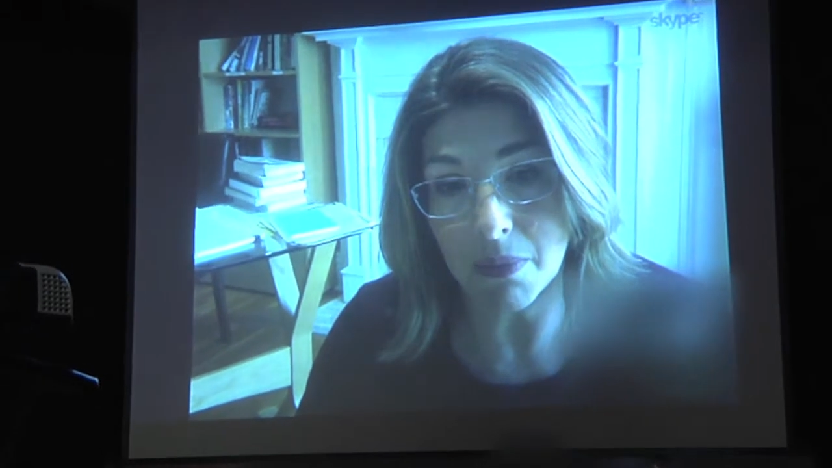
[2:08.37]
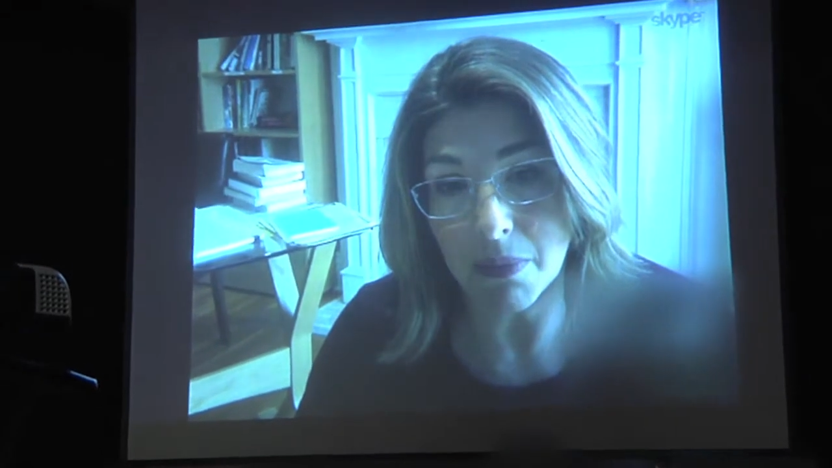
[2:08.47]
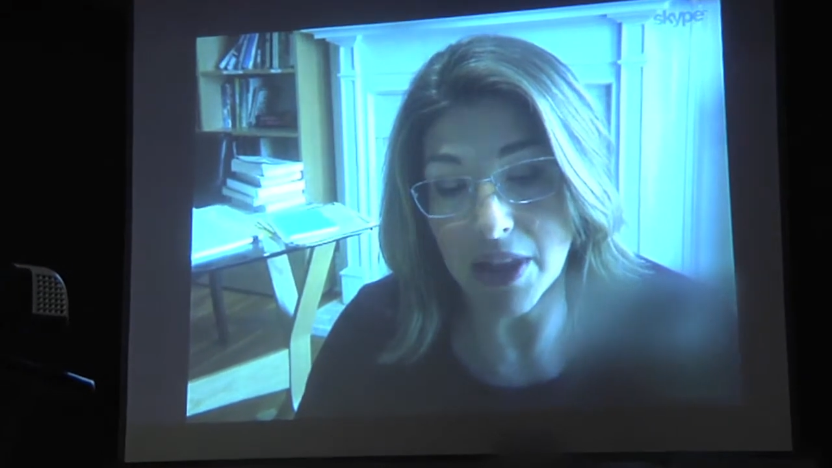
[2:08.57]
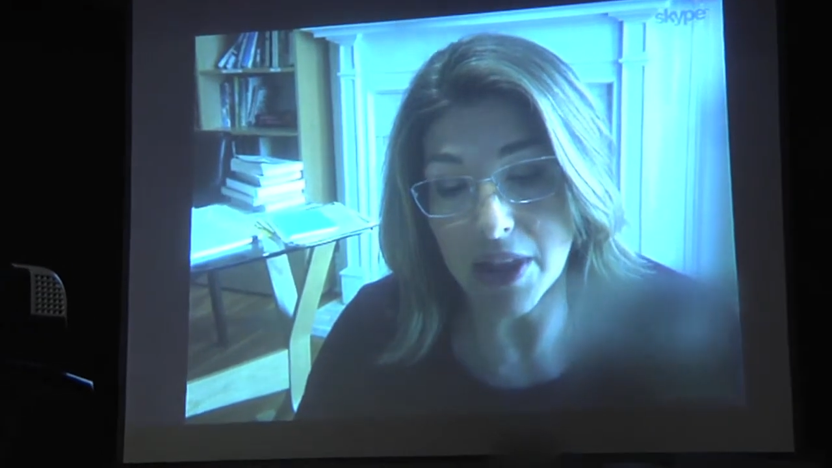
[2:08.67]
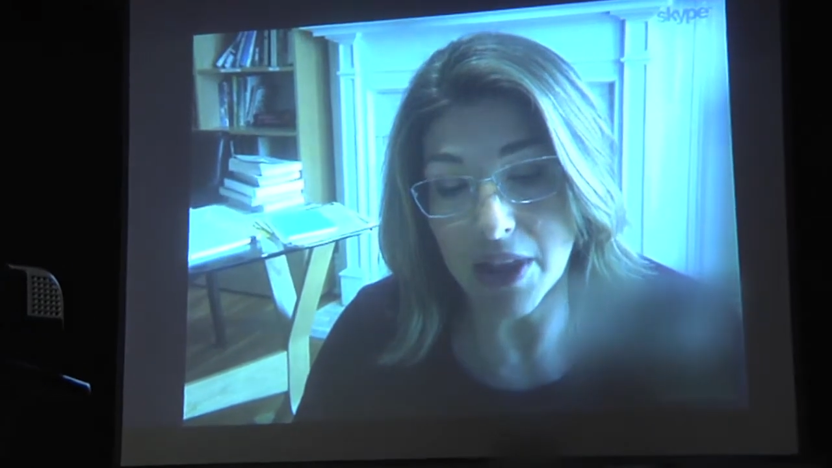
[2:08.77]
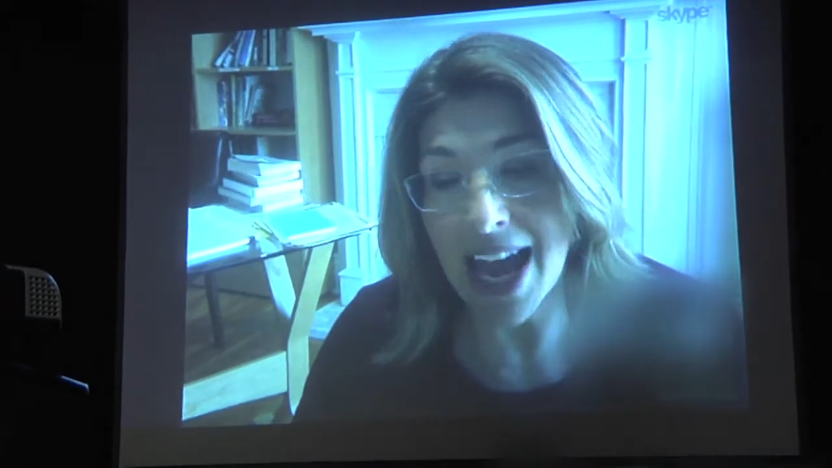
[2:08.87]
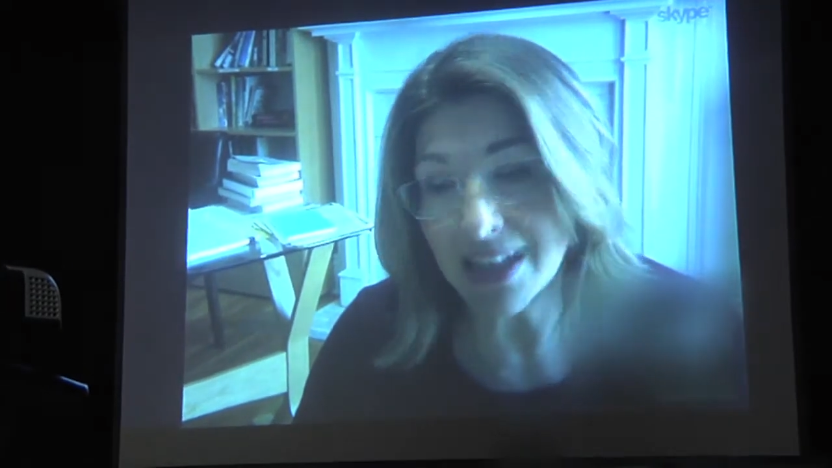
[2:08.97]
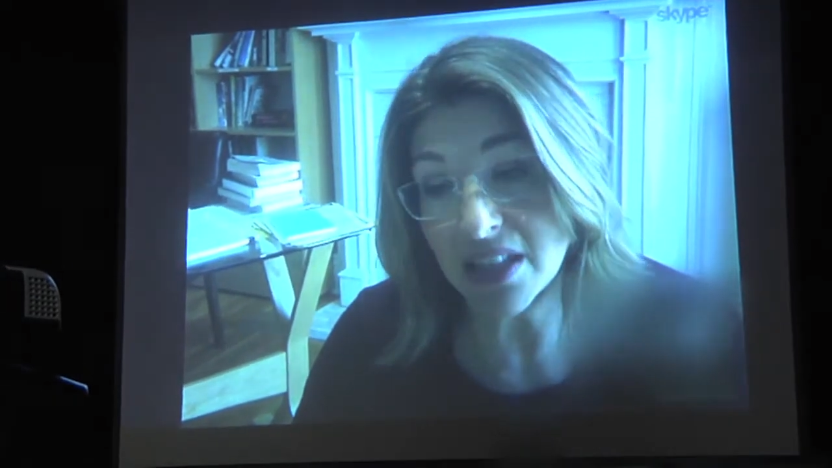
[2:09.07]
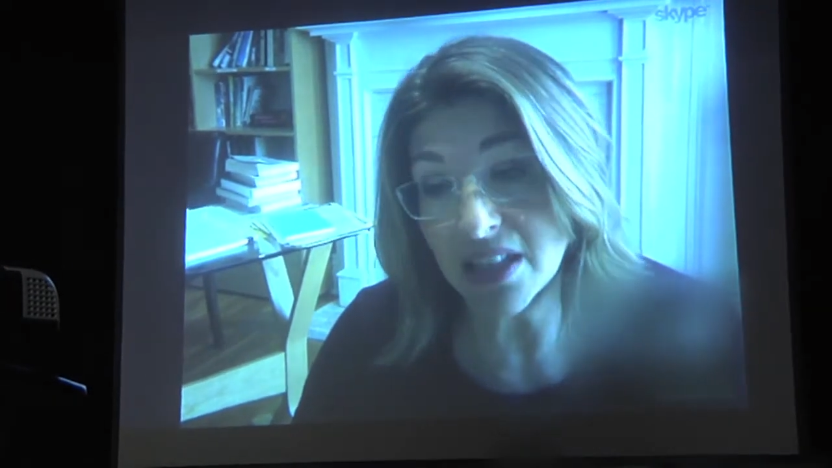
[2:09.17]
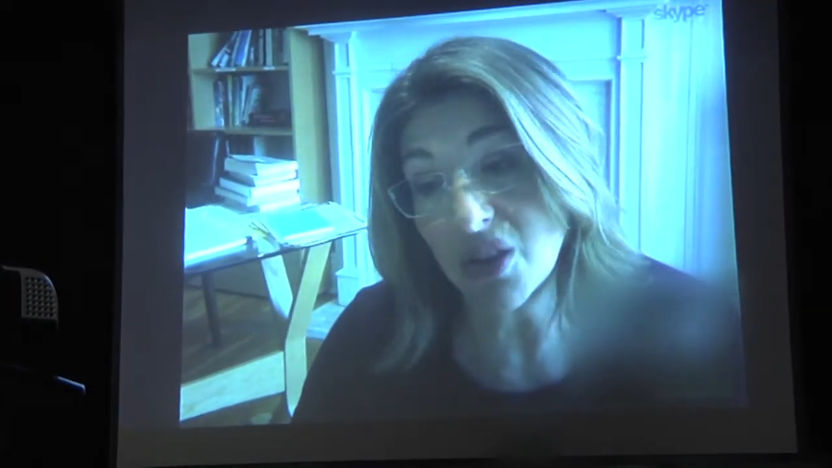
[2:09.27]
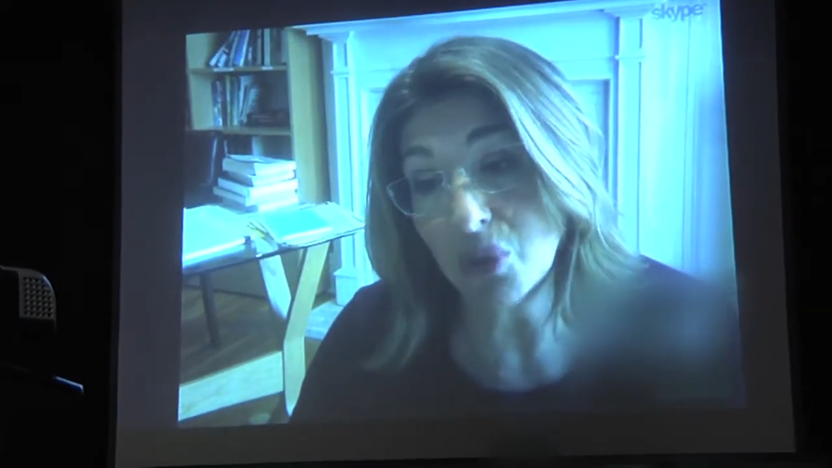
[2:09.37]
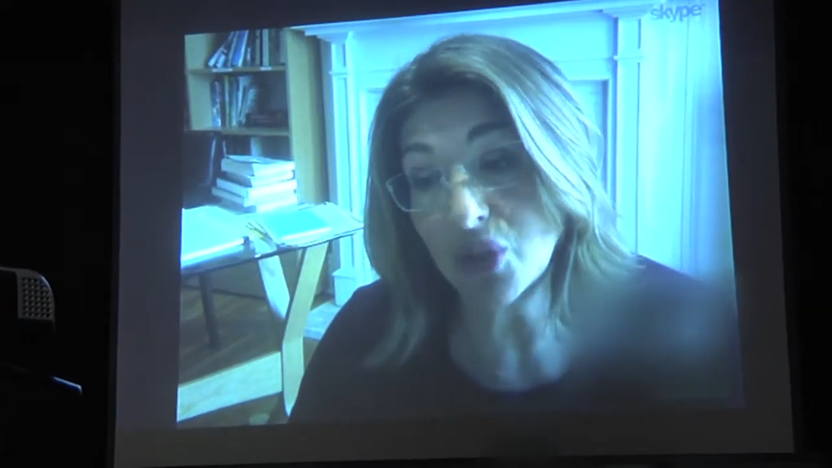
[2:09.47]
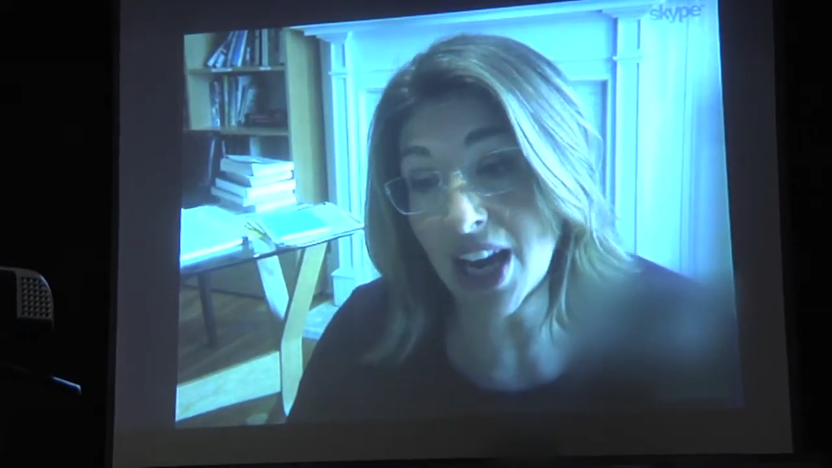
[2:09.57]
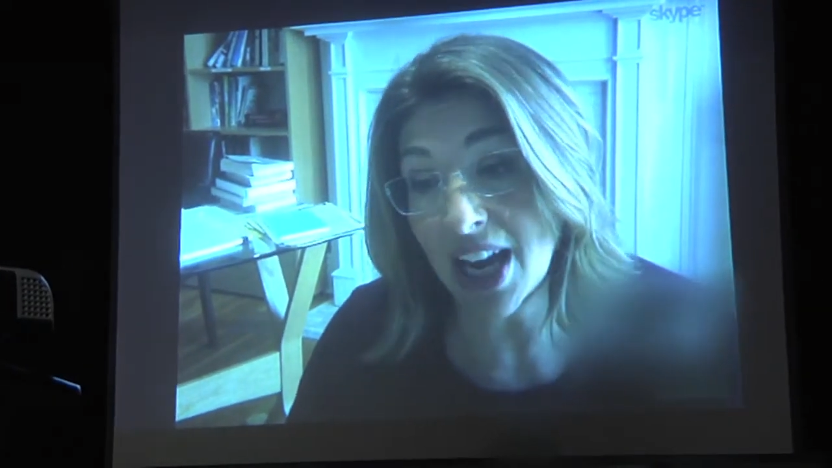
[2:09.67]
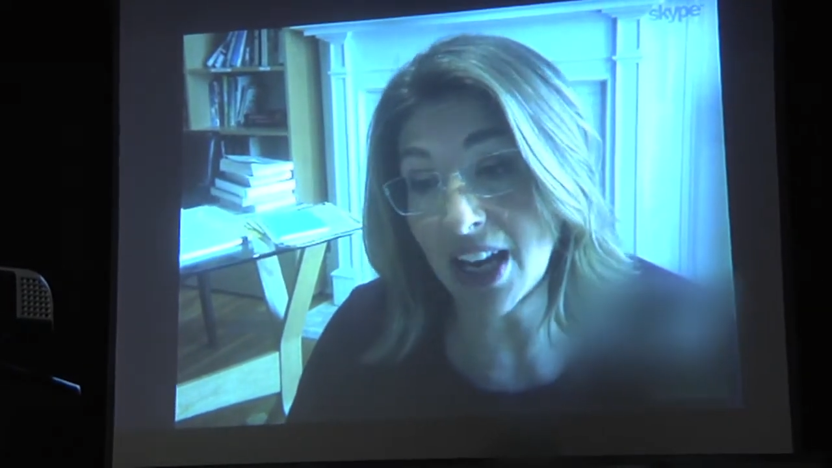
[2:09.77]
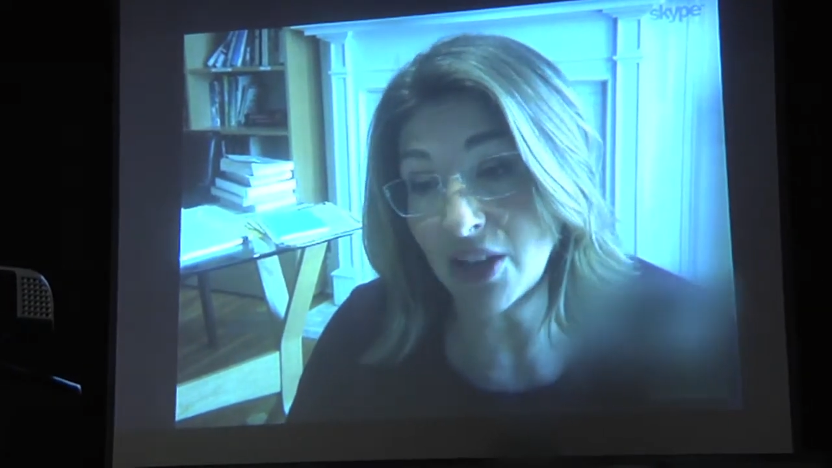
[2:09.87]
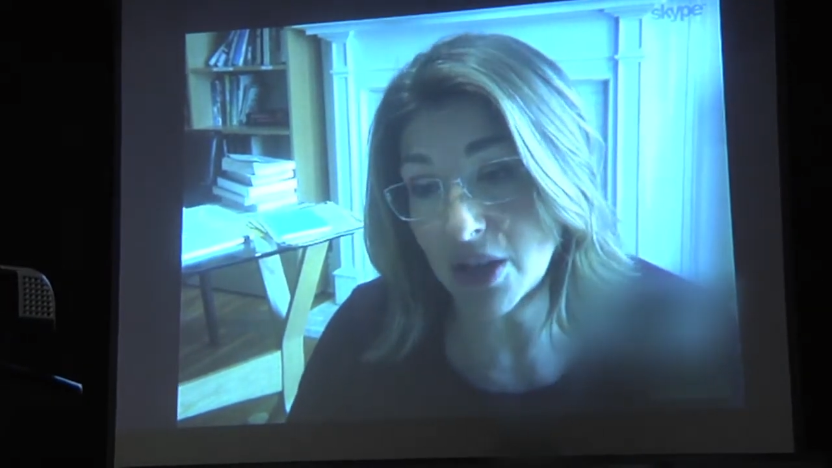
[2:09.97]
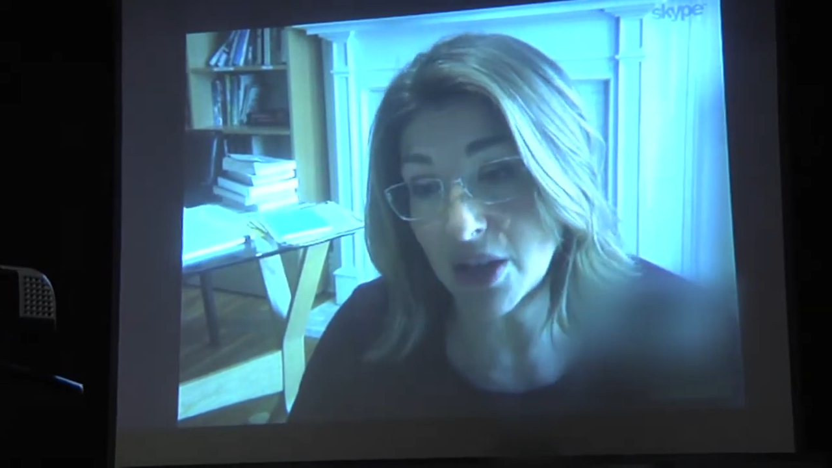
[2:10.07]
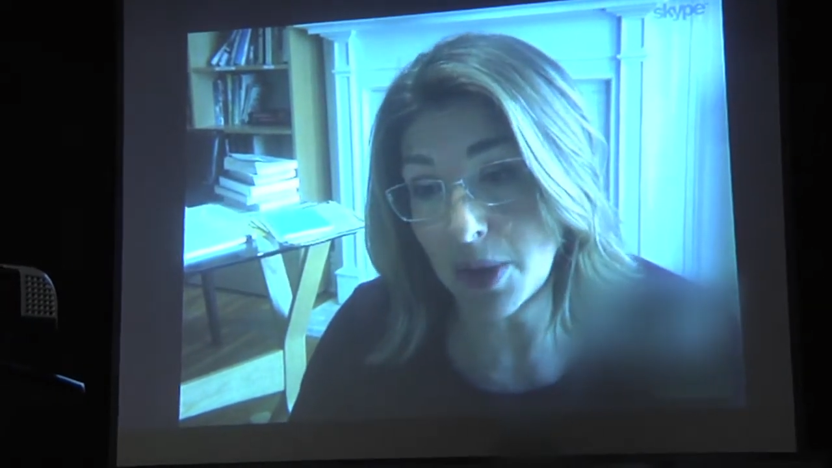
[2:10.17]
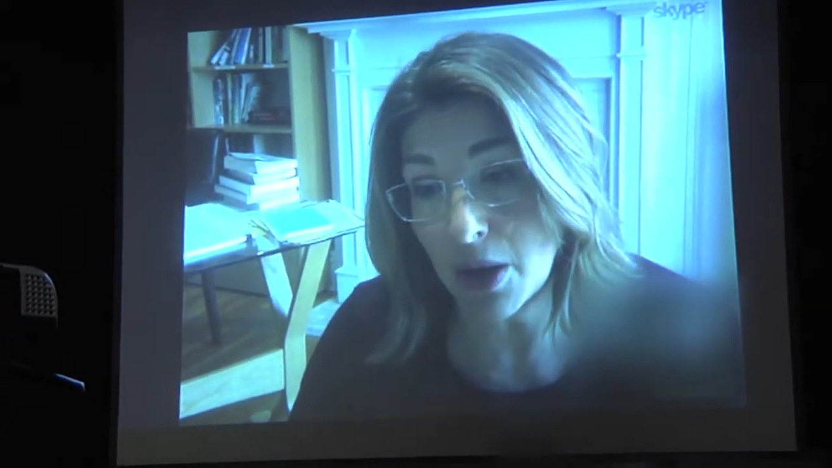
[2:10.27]
the tactics don't change,
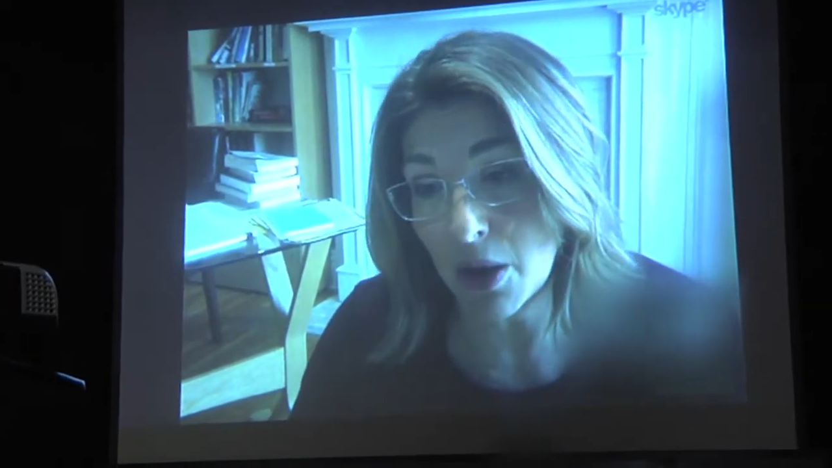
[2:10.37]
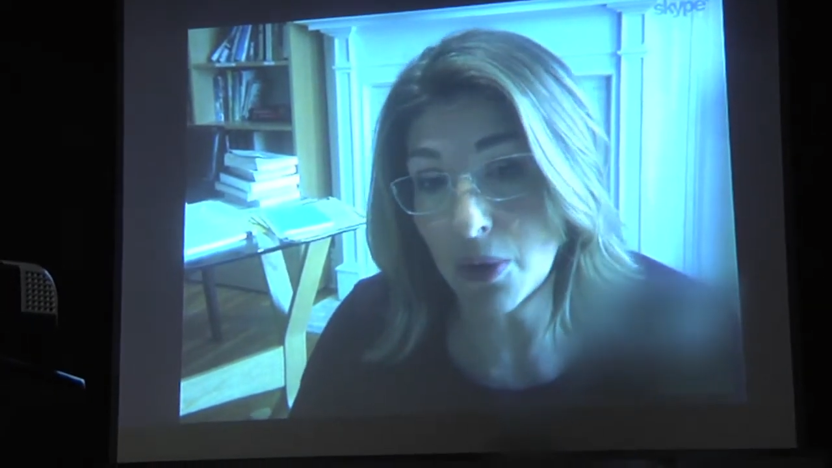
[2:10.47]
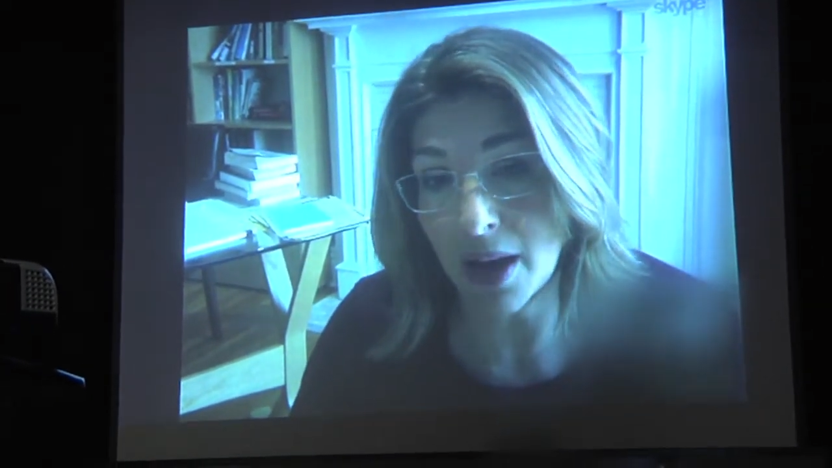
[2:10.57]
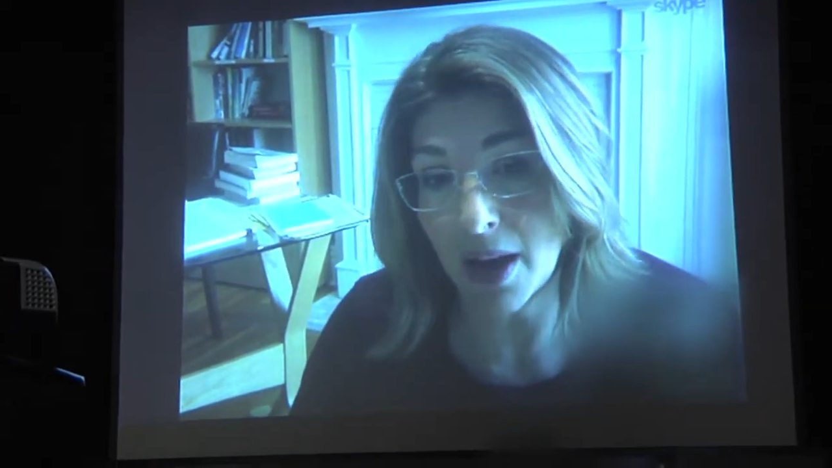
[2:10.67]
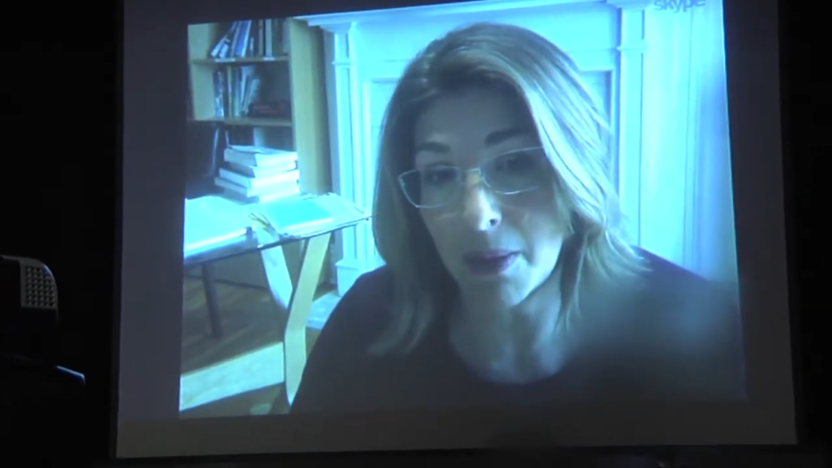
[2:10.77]
as we know.